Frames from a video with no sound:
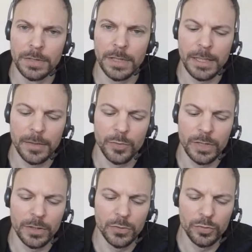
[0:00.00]
Uh, we
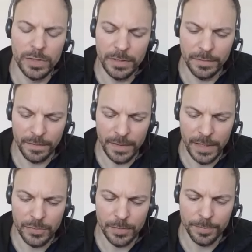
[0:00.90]
included in this
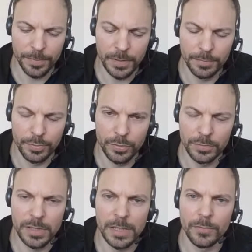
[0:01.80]
airdrop uh,
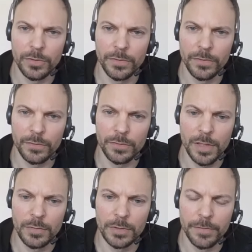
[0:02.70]
program also
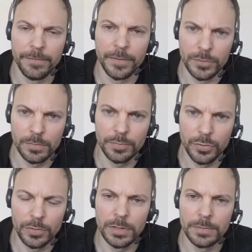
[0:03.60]
our referral
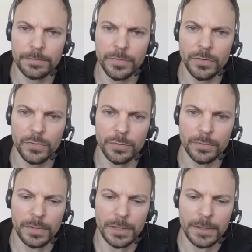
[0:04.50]
program. So
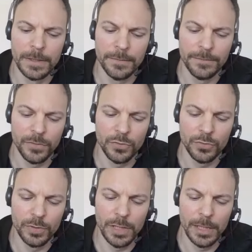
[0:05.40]
if
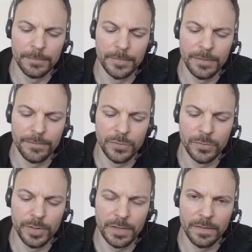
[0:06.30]
you, um, if you
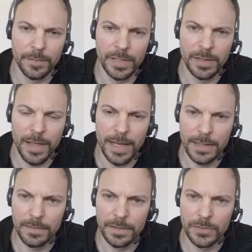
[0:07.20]
participate in
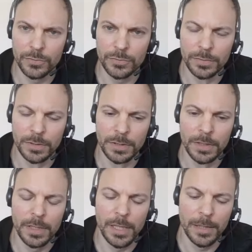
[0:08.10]
that, then you
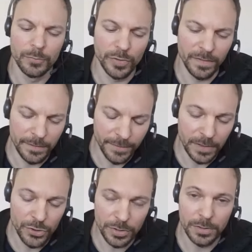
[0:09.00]
um, receive
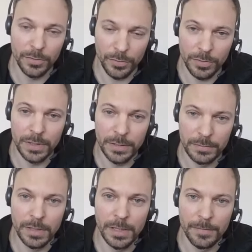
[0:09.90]
additional not only
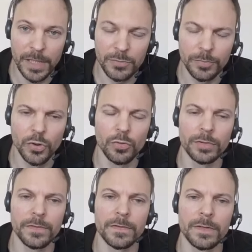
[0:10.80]
um, airdrop
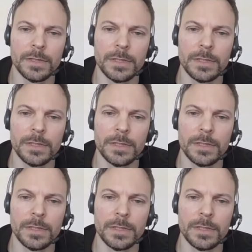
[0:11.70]
tokens,